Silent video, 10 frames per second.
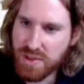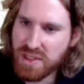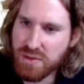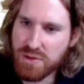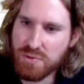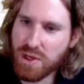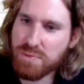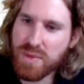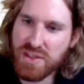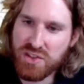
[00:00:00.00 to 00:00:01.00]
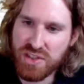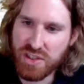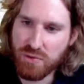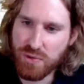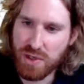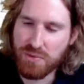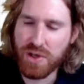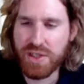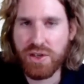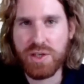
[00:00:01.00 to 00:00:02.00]
There was one mentioning of one of our
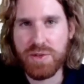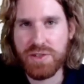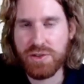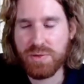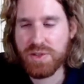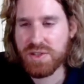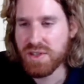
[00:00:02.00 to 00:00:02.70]
economy terms,